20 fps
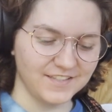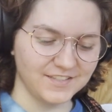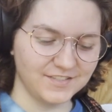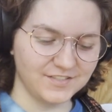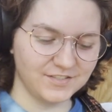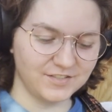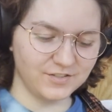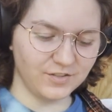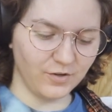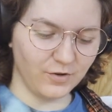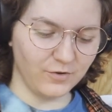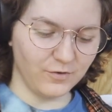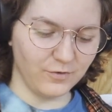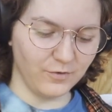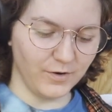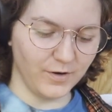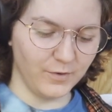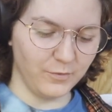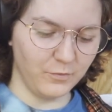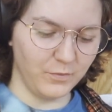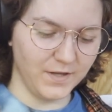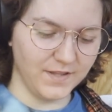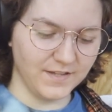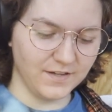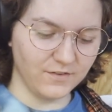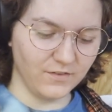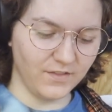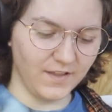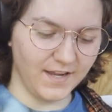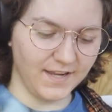So when
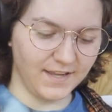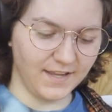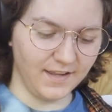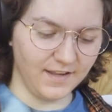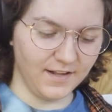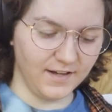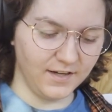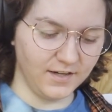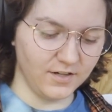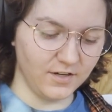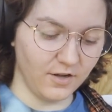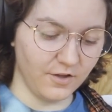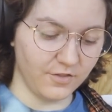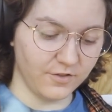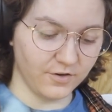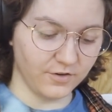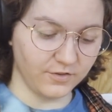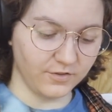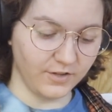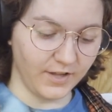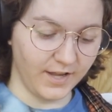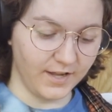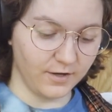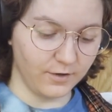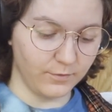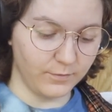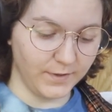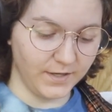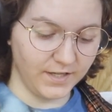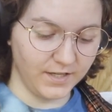they're like in another
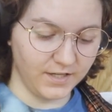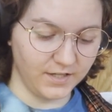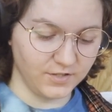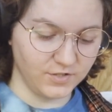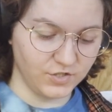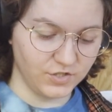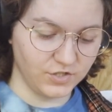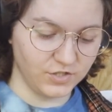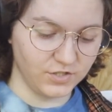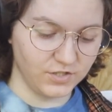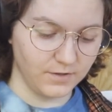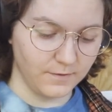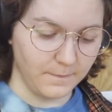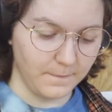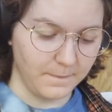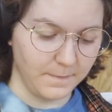language,